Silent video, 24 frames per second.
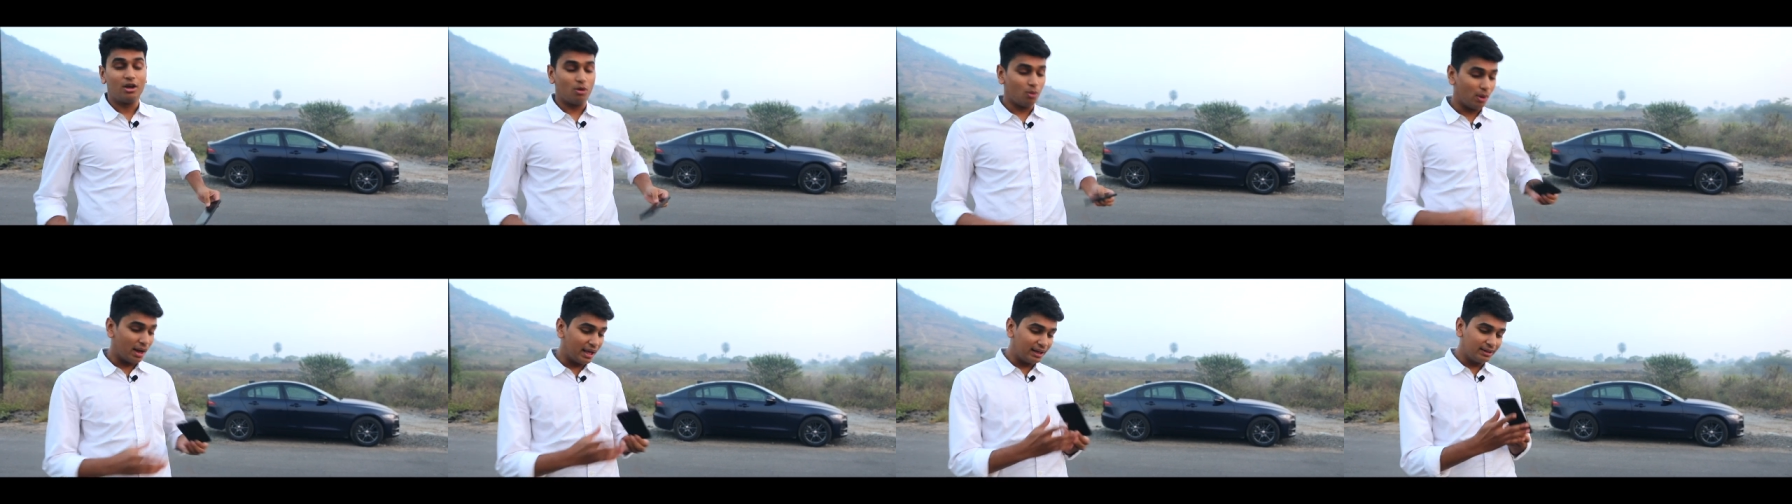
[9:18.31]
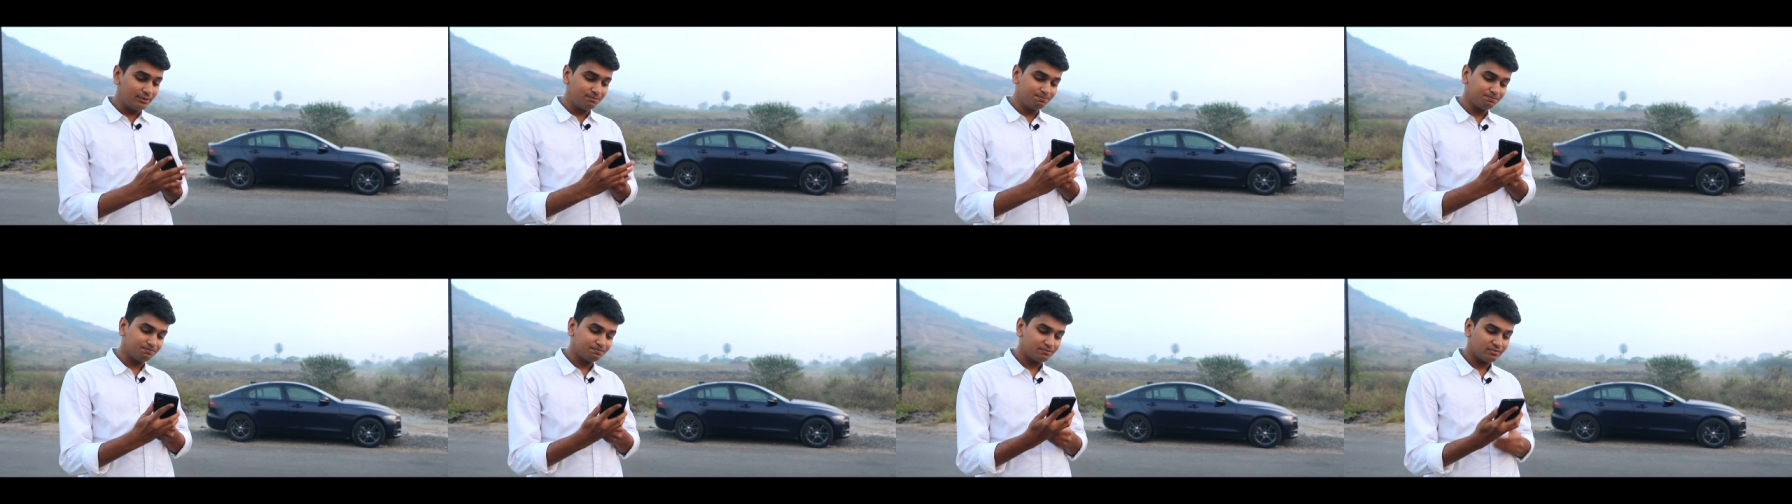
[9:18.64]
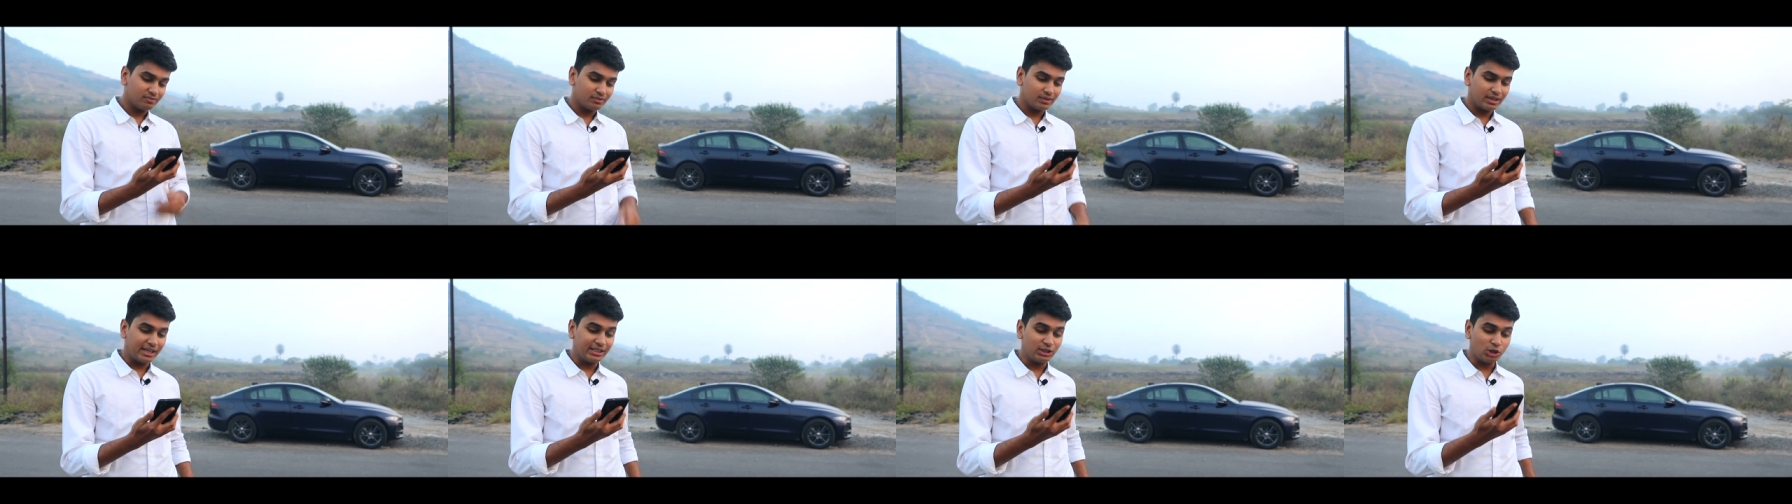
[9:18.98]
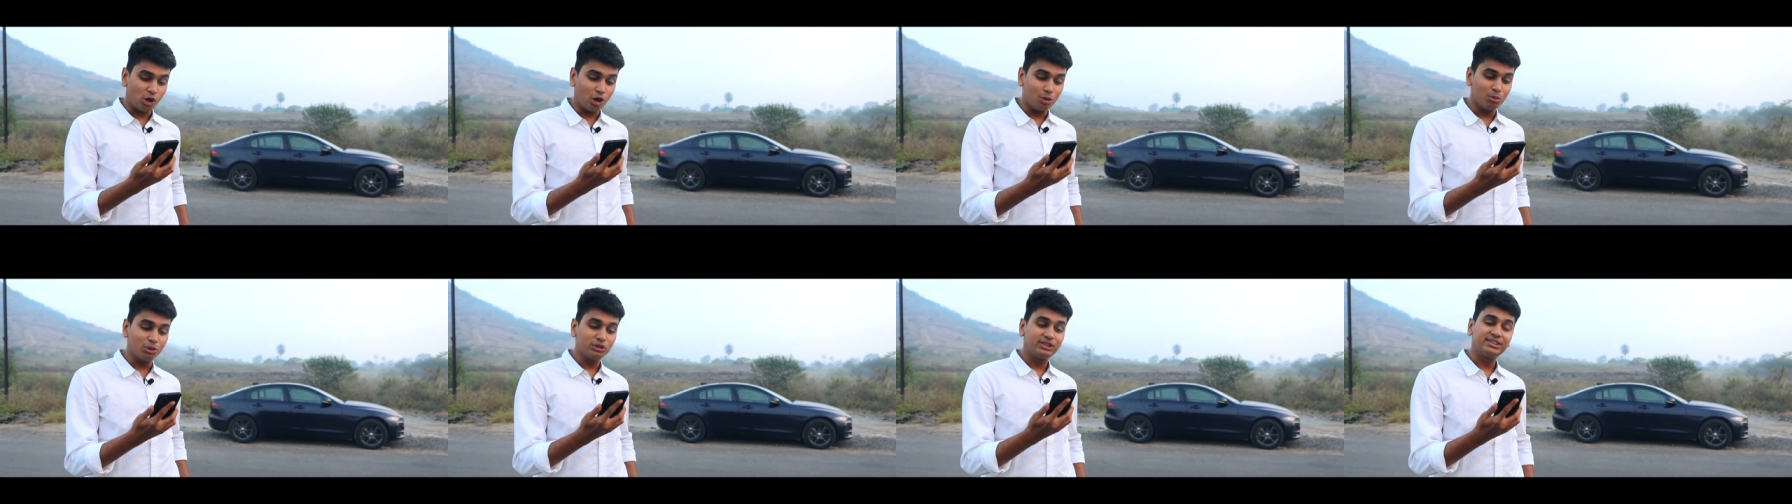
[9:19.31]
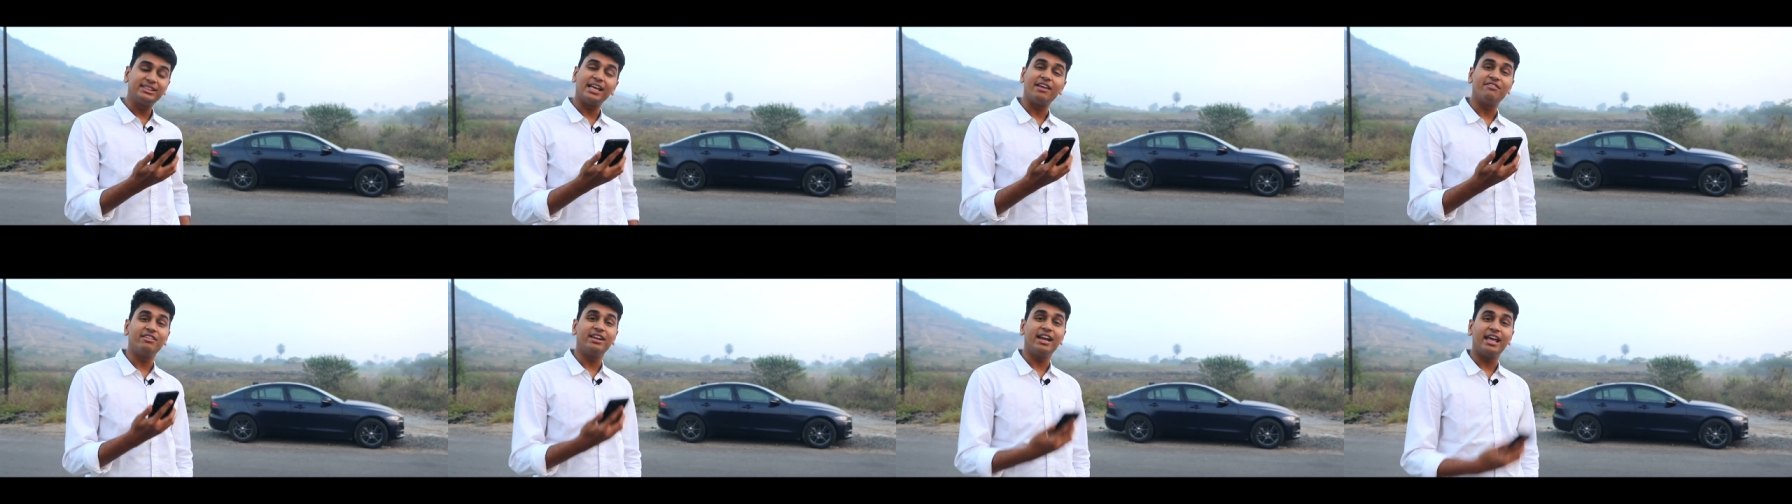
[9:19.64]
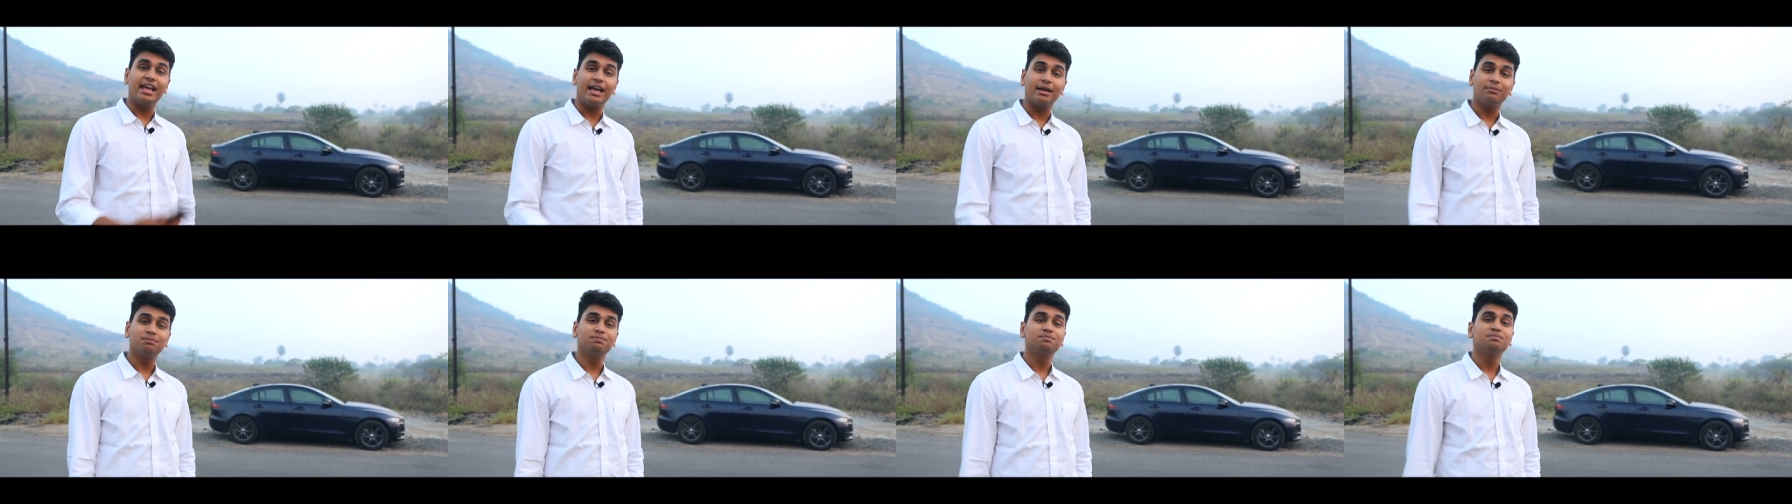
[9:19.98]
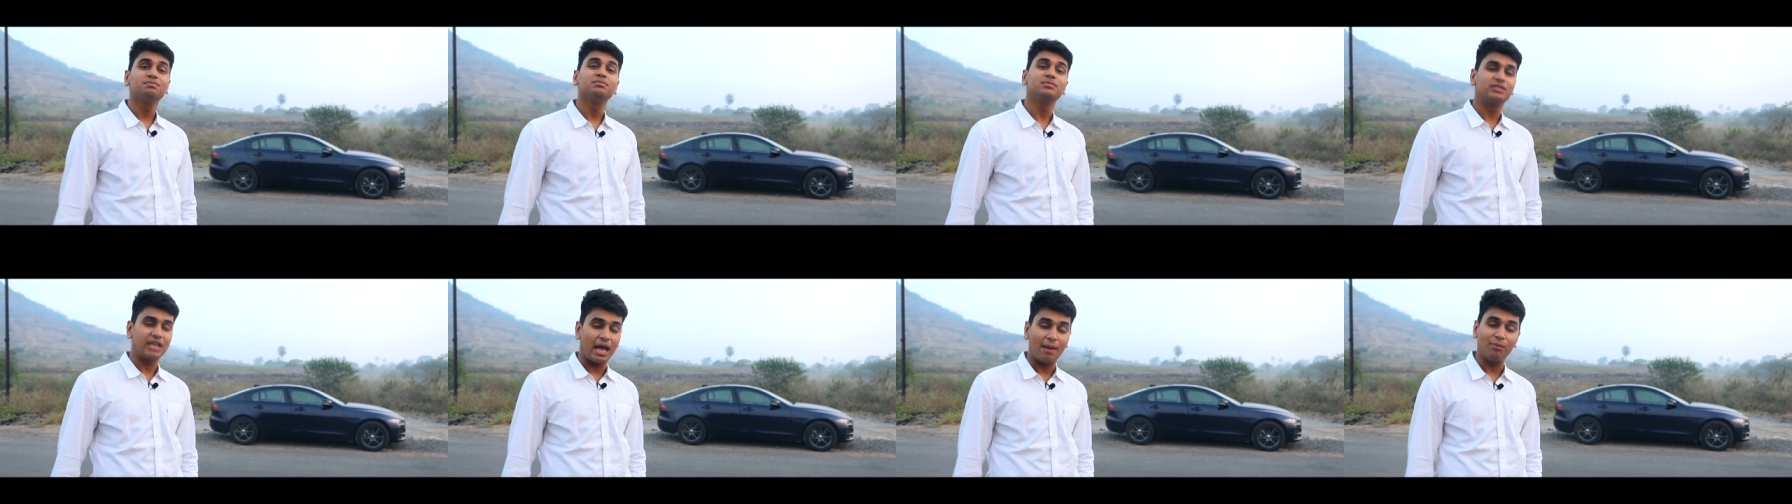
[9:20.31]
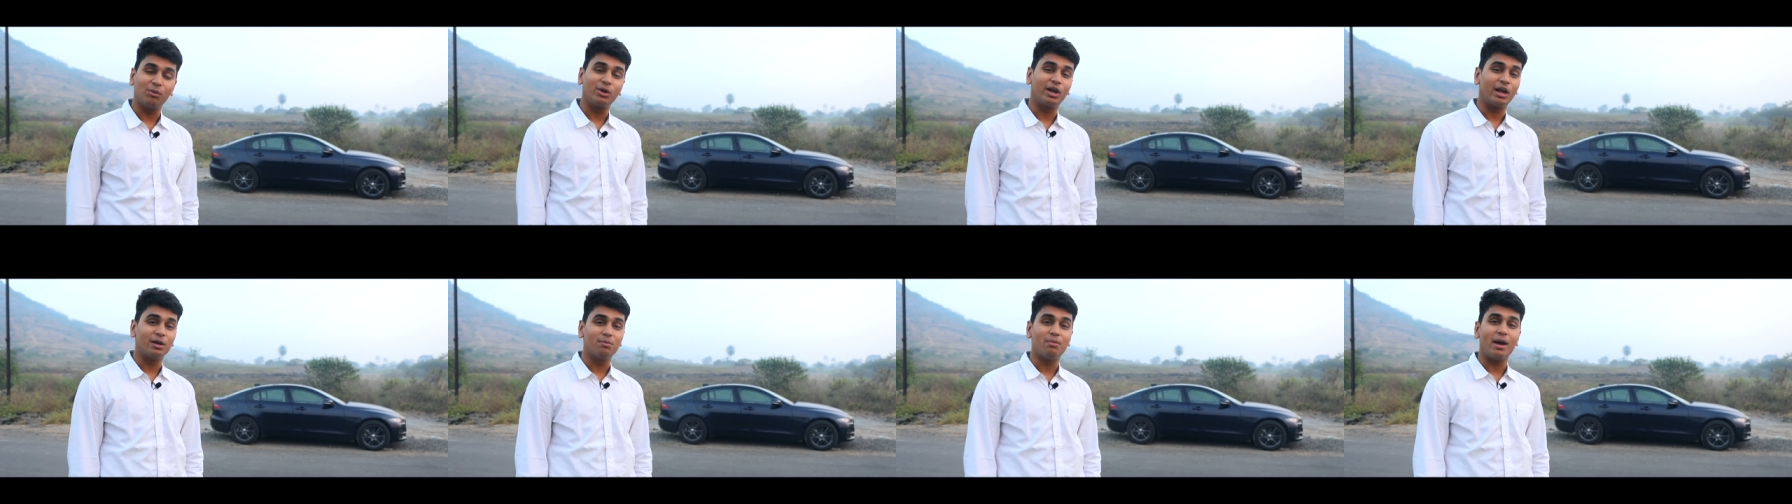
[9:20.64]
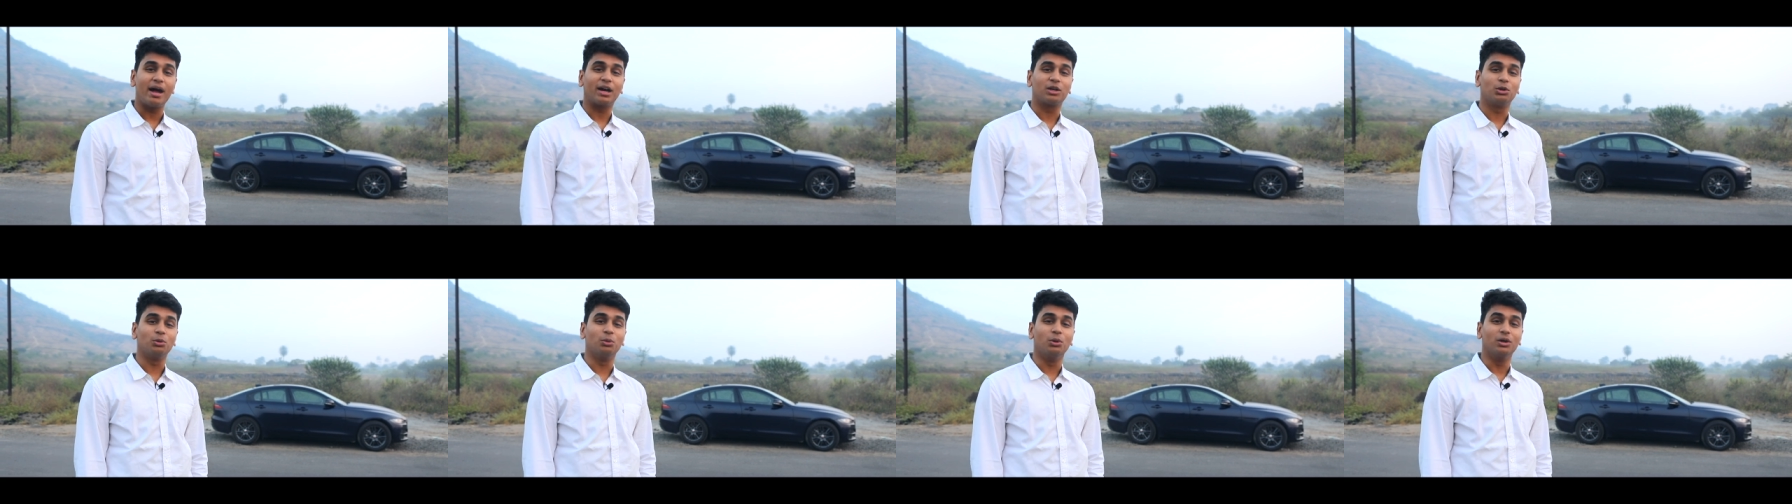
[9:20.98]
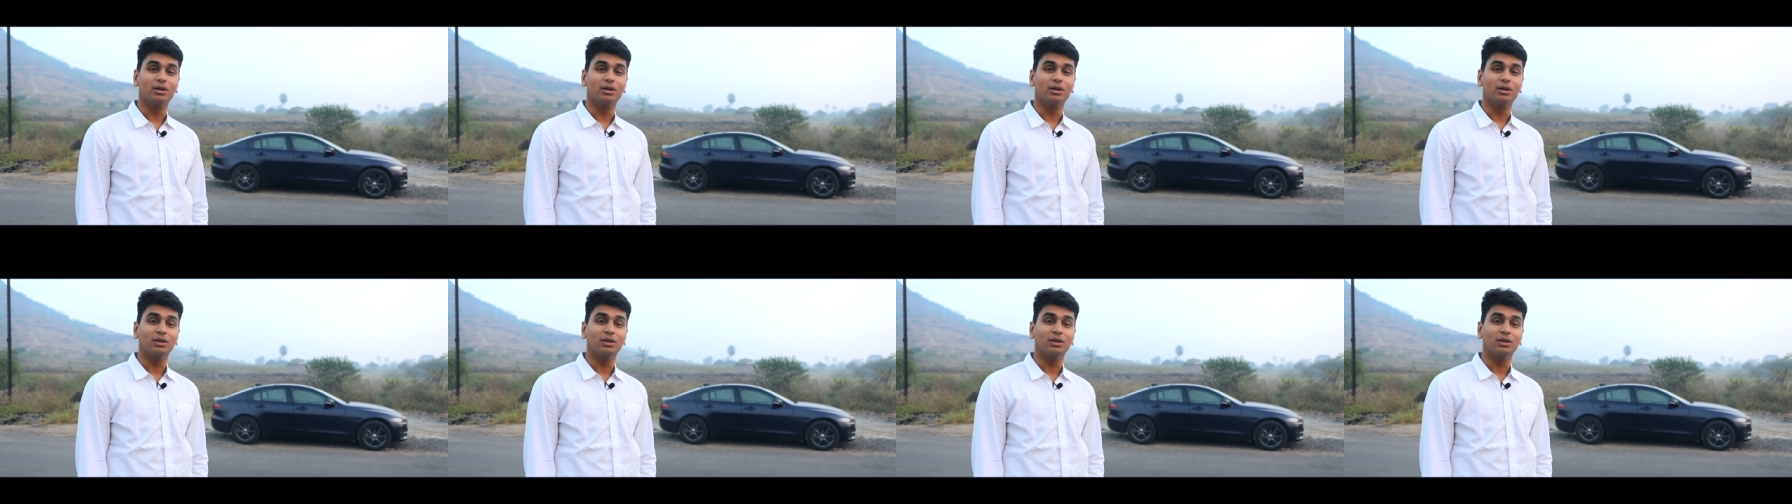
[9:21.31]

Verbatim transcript: Well, it's almost seven A M, time to get back to